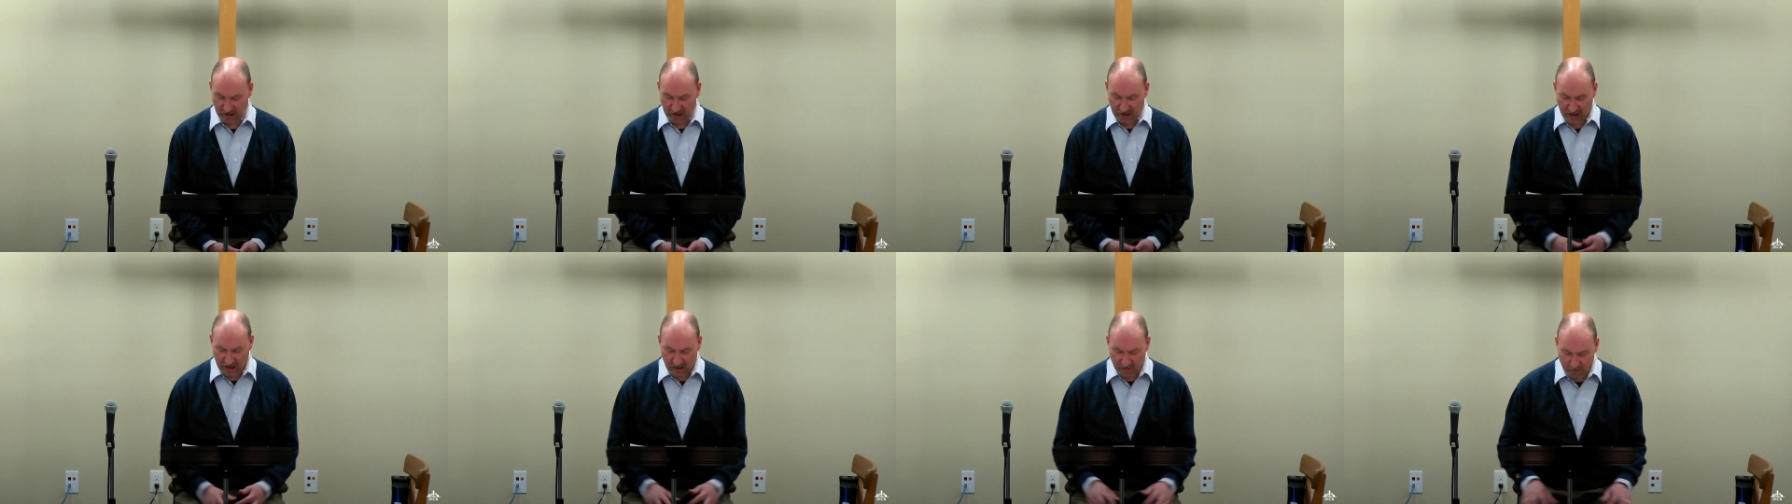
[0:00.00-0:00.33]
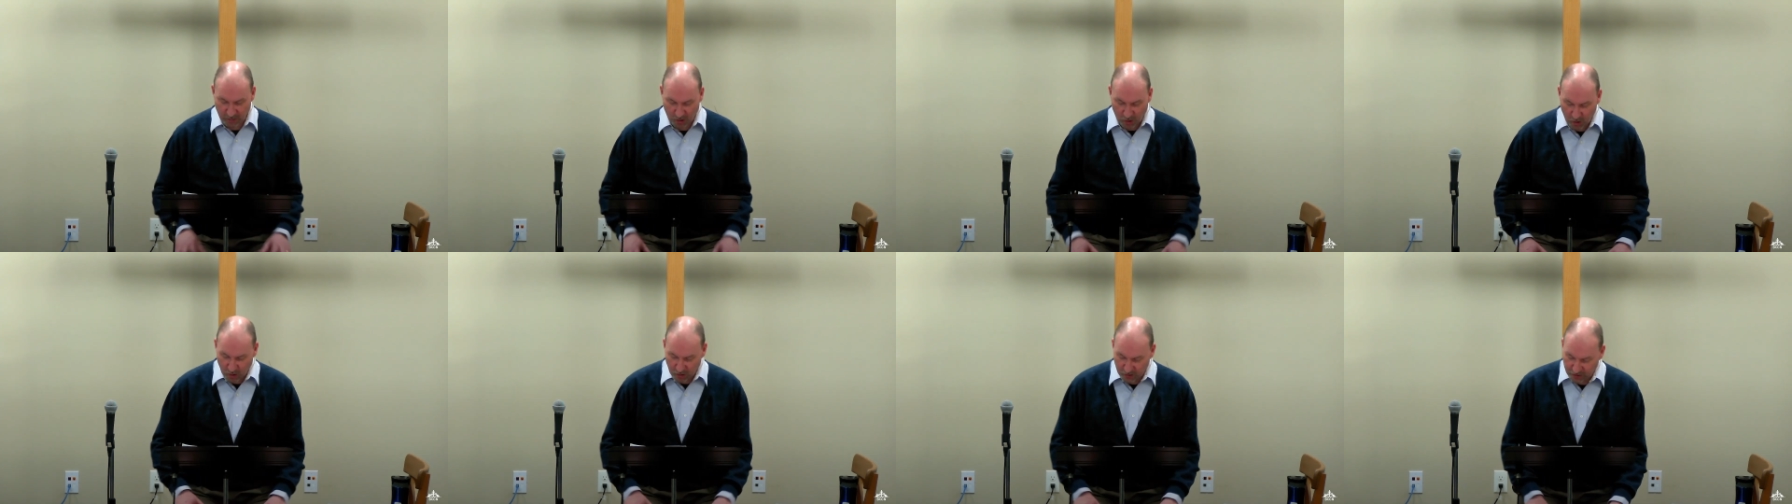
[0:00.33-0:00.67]
In
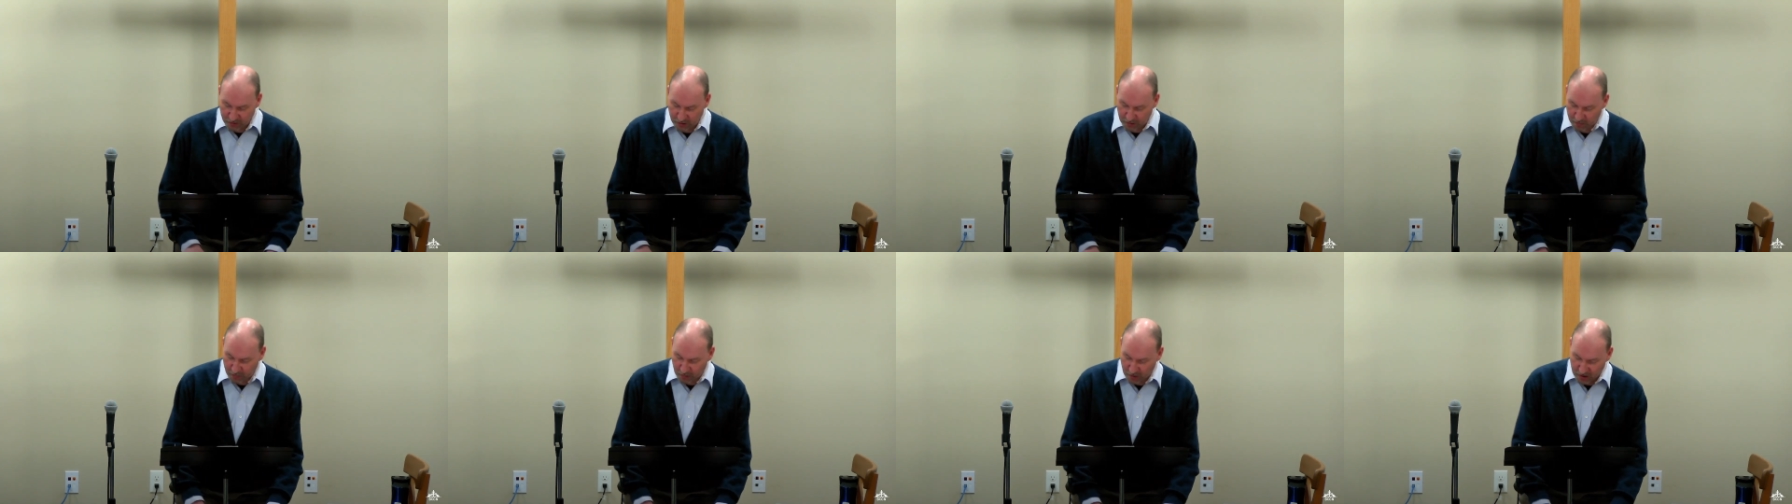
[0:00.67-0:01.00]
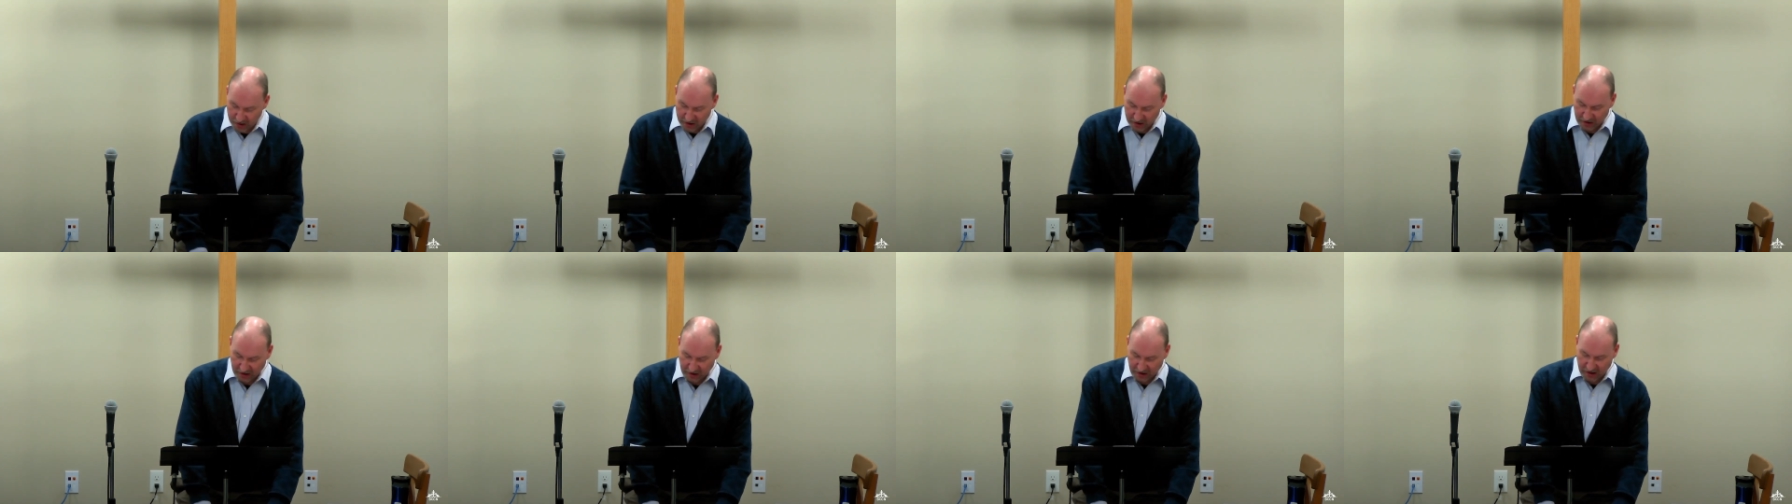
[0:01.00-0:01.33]
both the
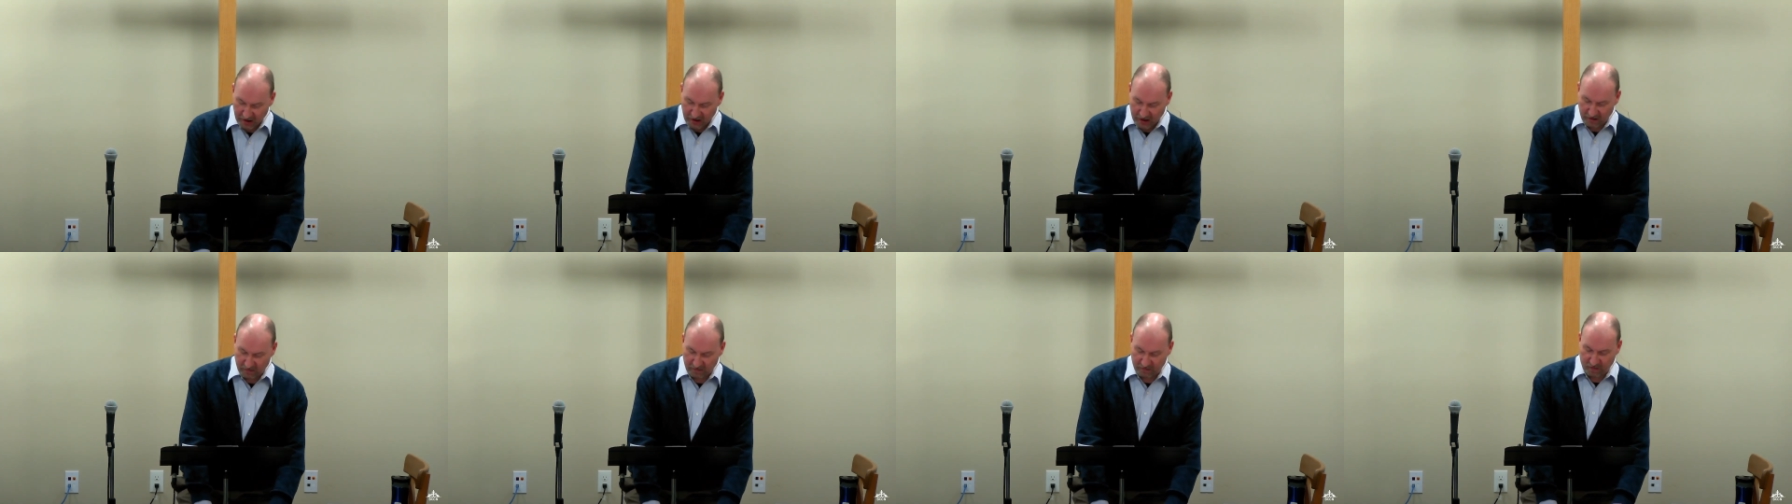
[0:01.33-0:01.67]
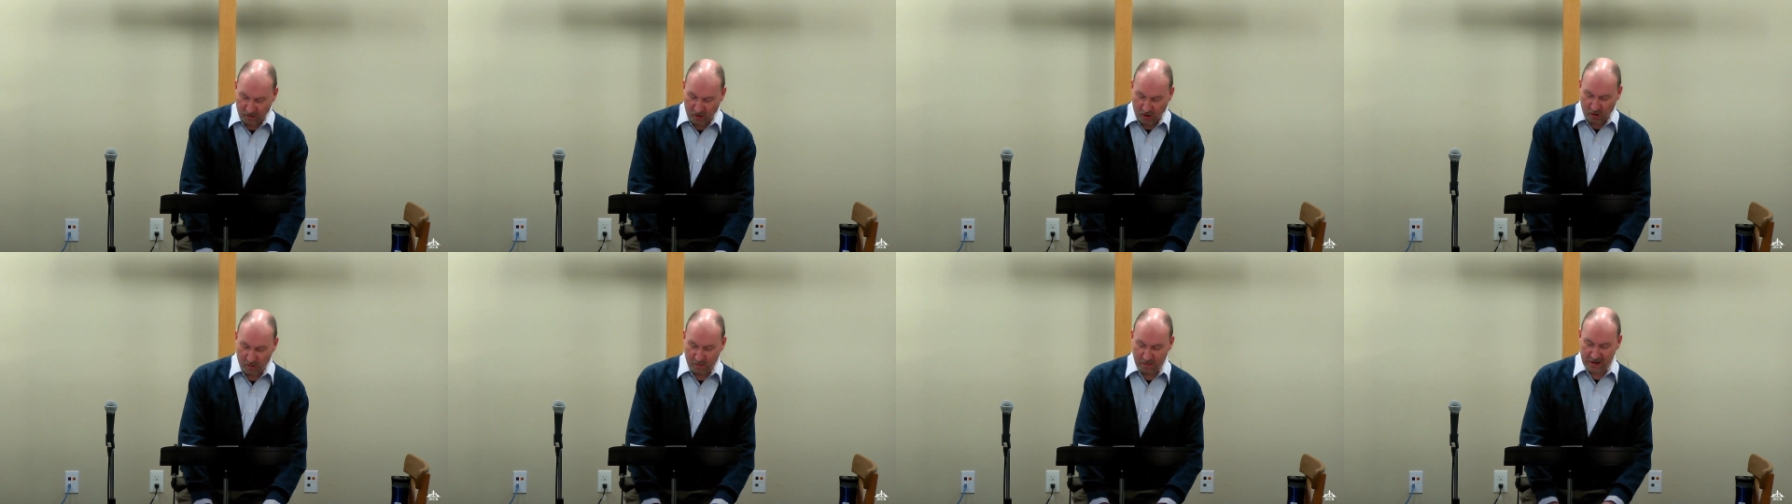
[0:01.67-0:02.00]
book of
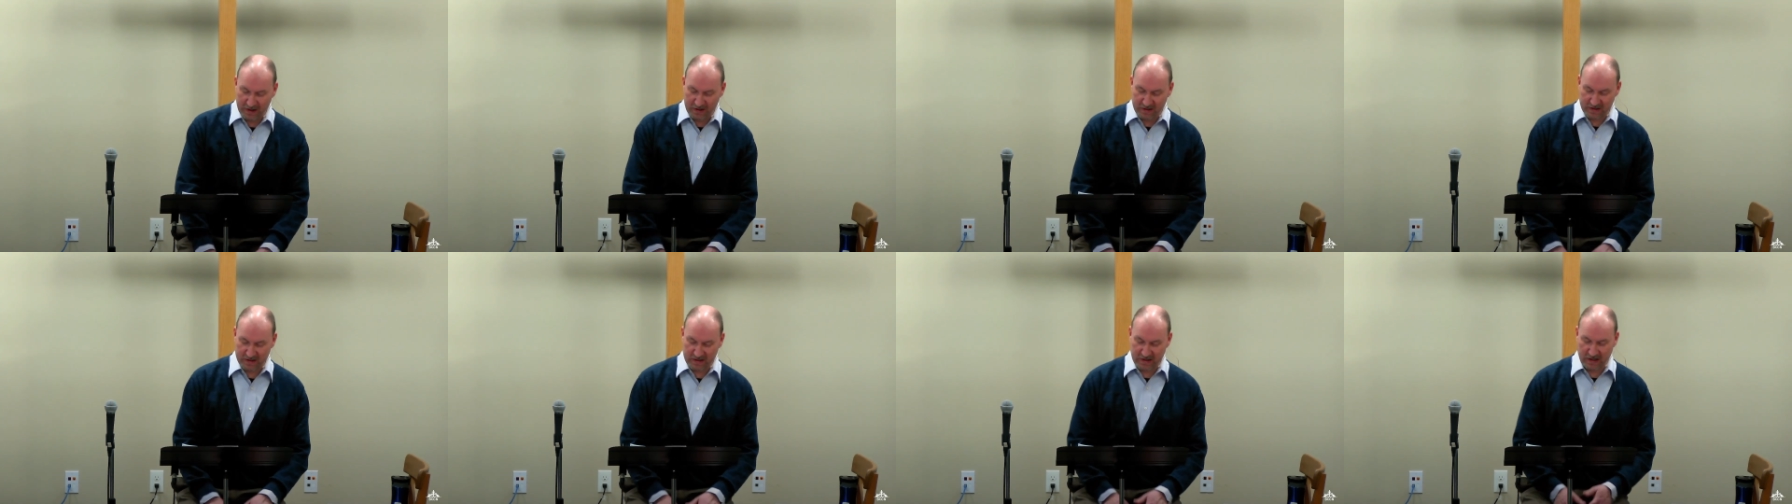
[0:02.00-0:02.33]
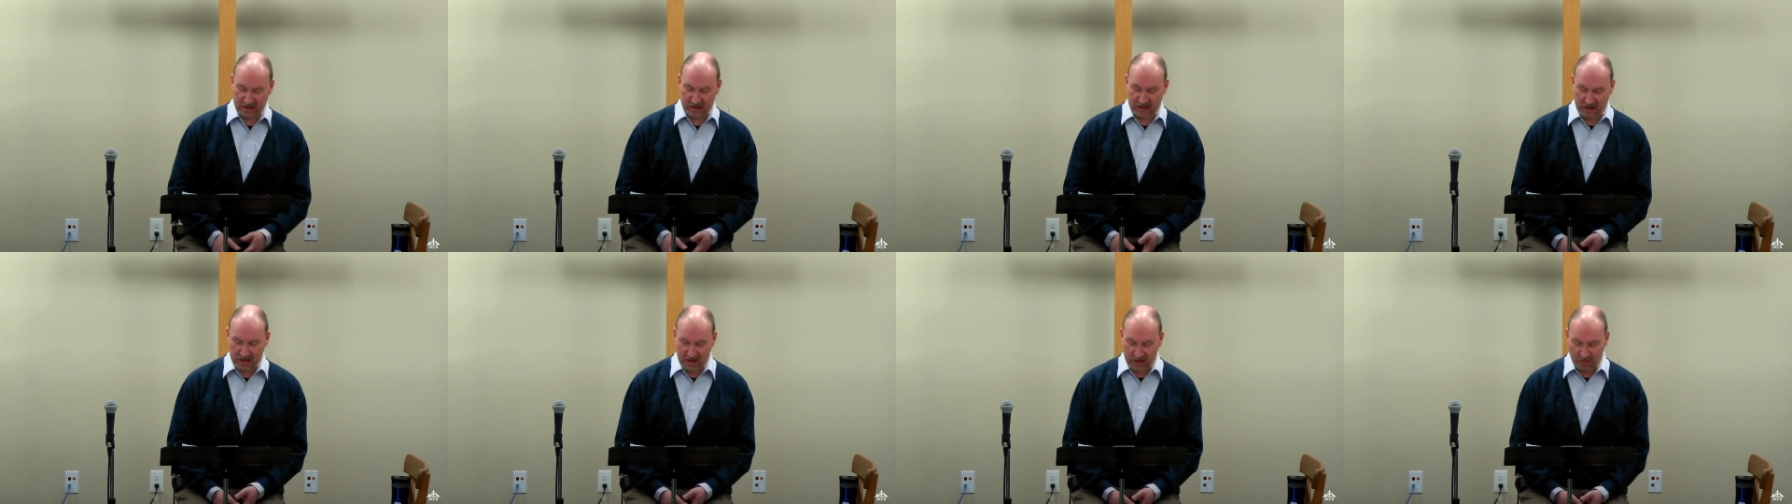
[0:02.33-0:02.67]
Romans
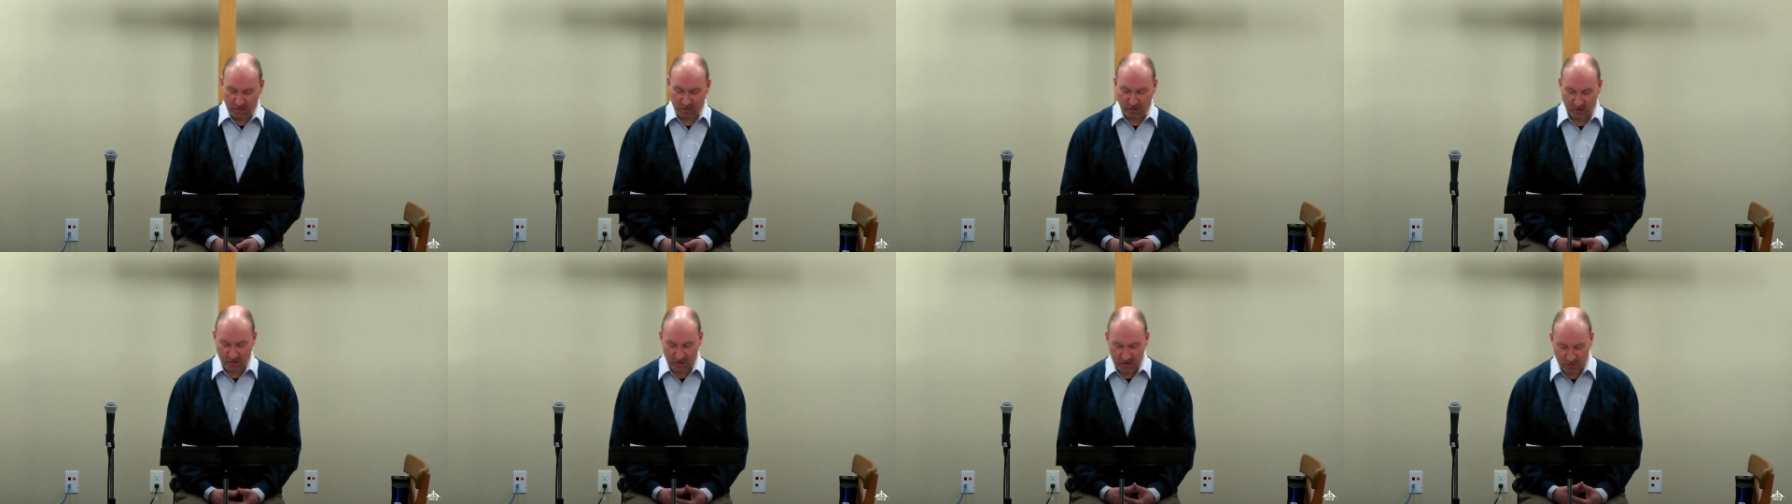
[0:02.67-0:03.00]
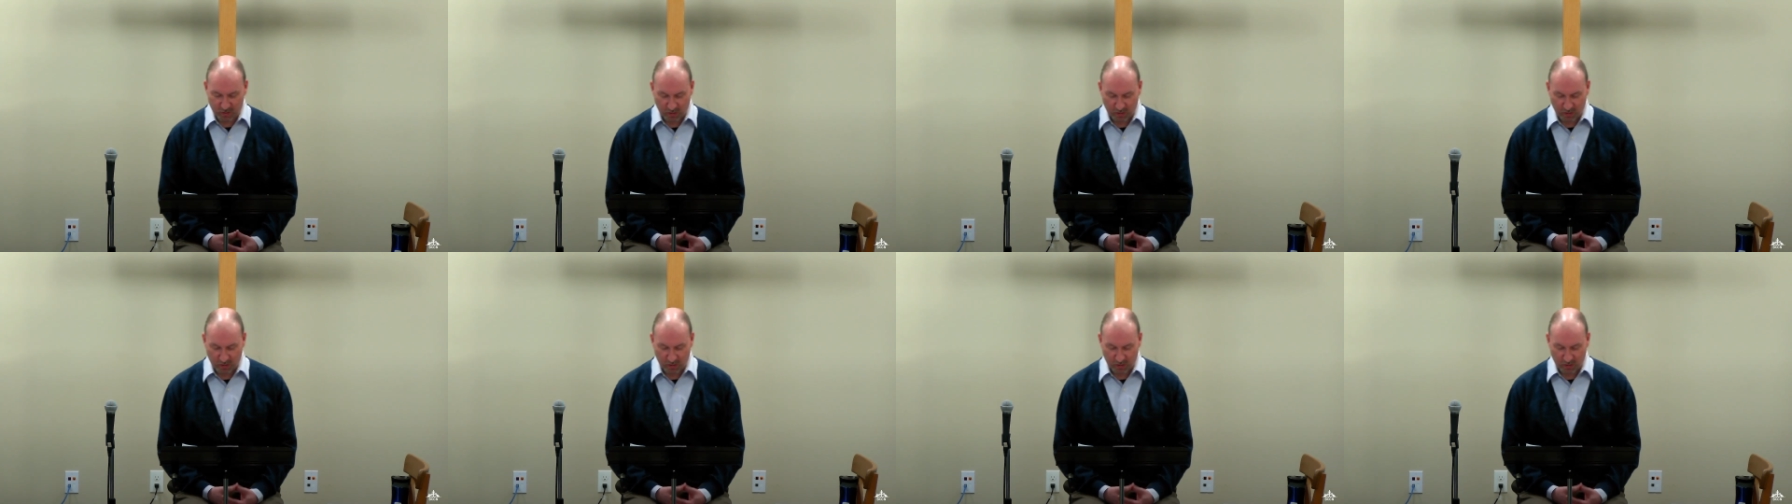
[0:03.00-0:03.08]
and Hebrews,